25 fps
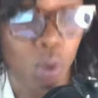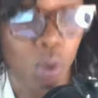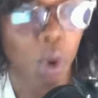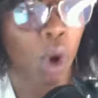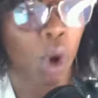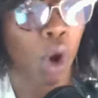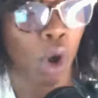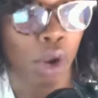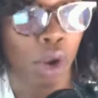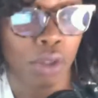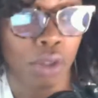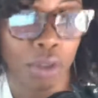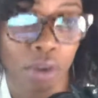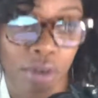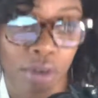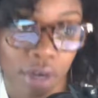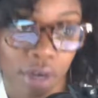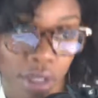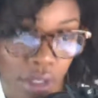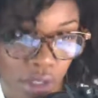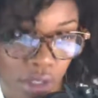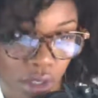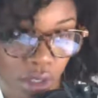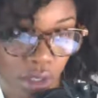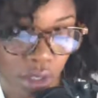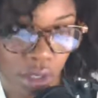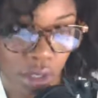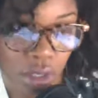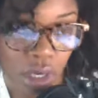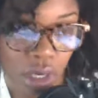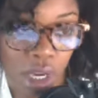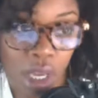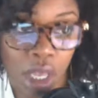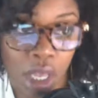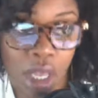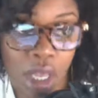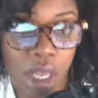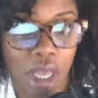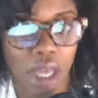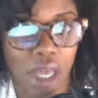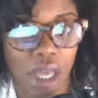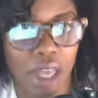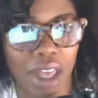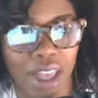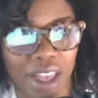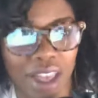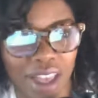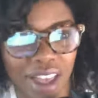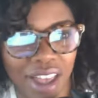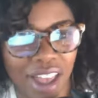are the creditor.
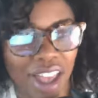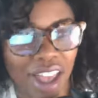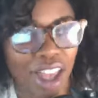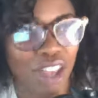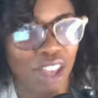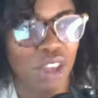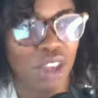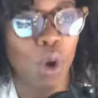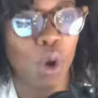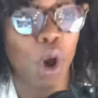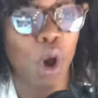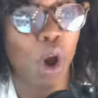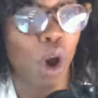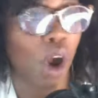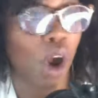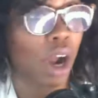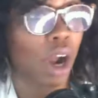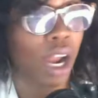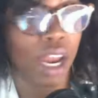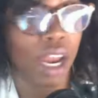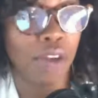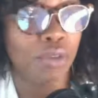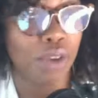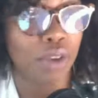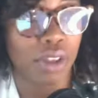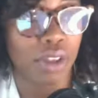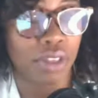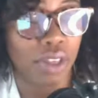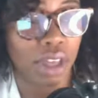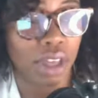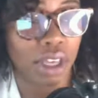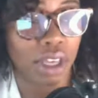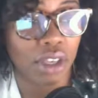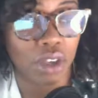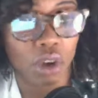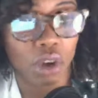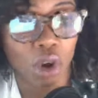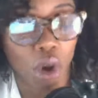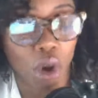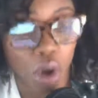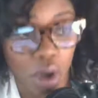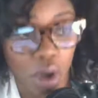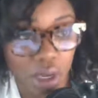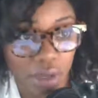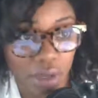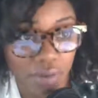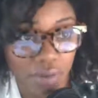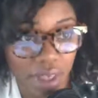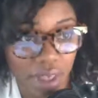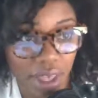You are everything. You're all
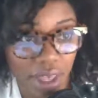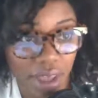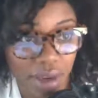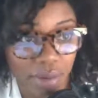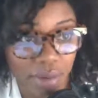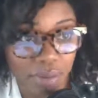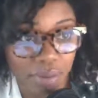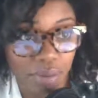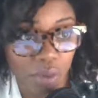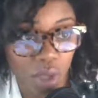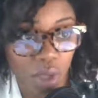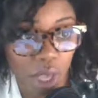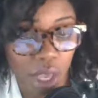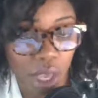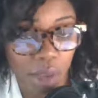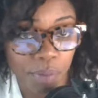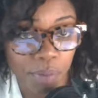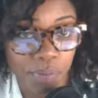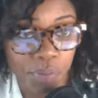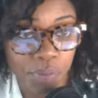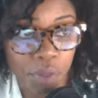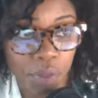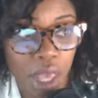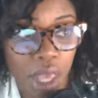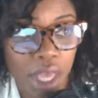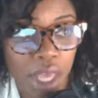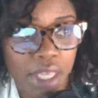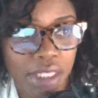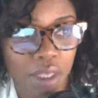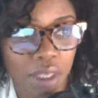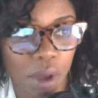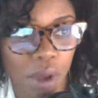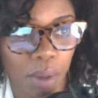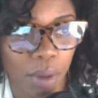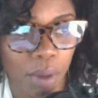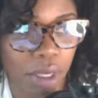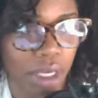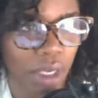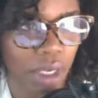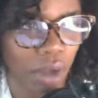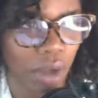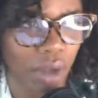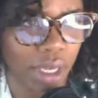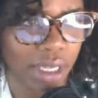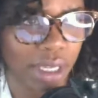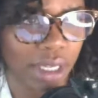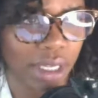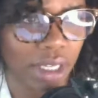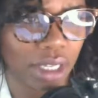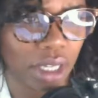of that. Okay. So I'm going to go
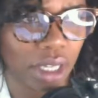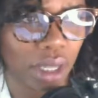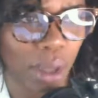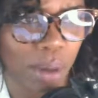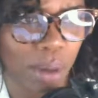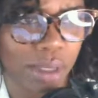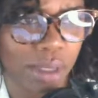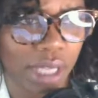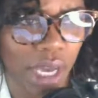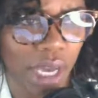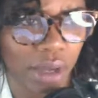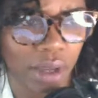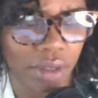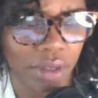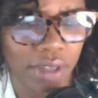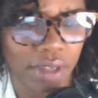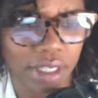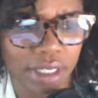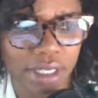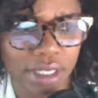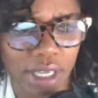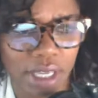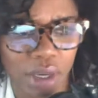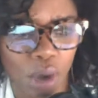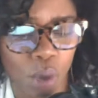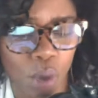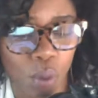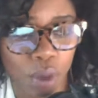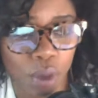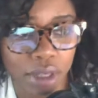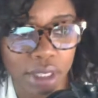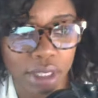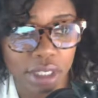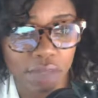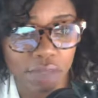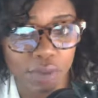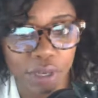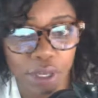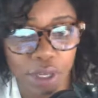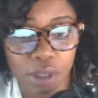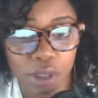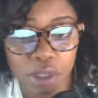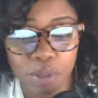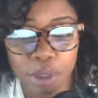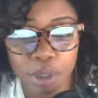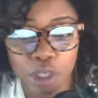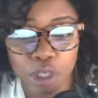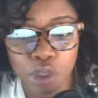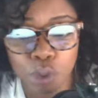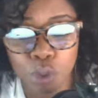ahead and close out on this because I don't want this video to
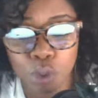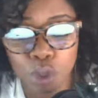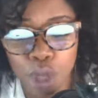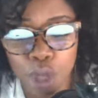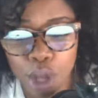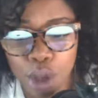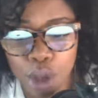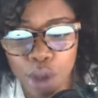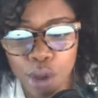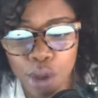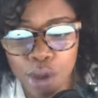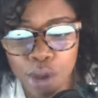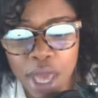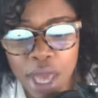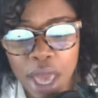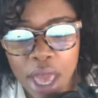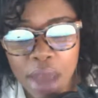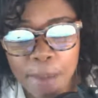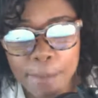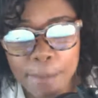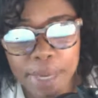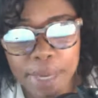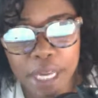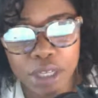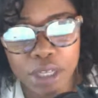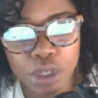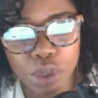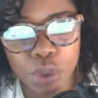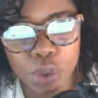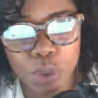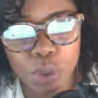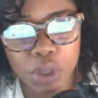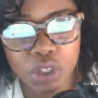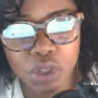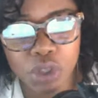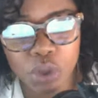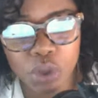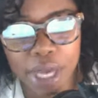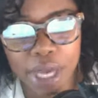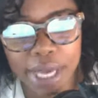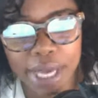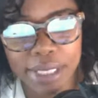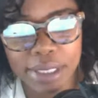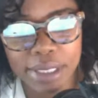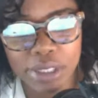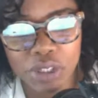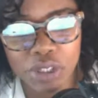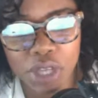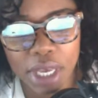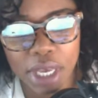be too long, but I do want you guys to
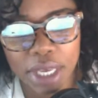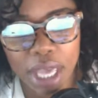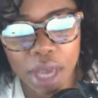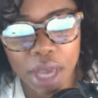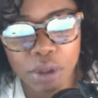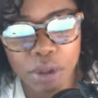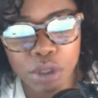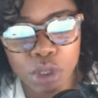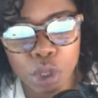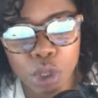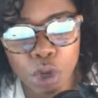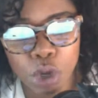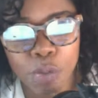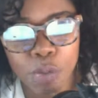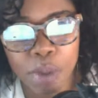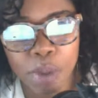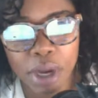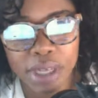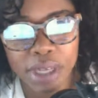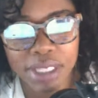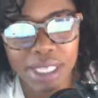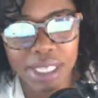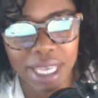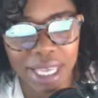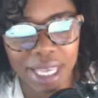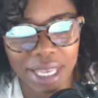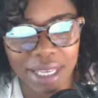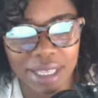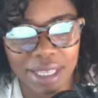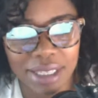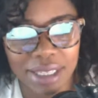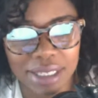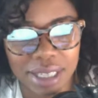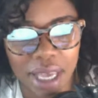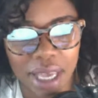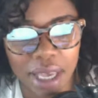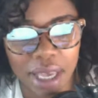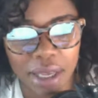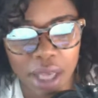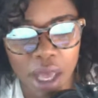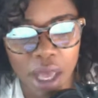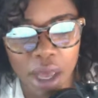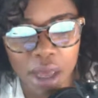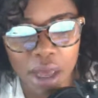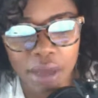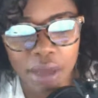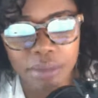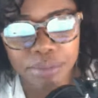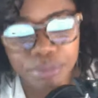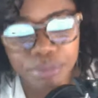check out
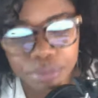servbossinc.com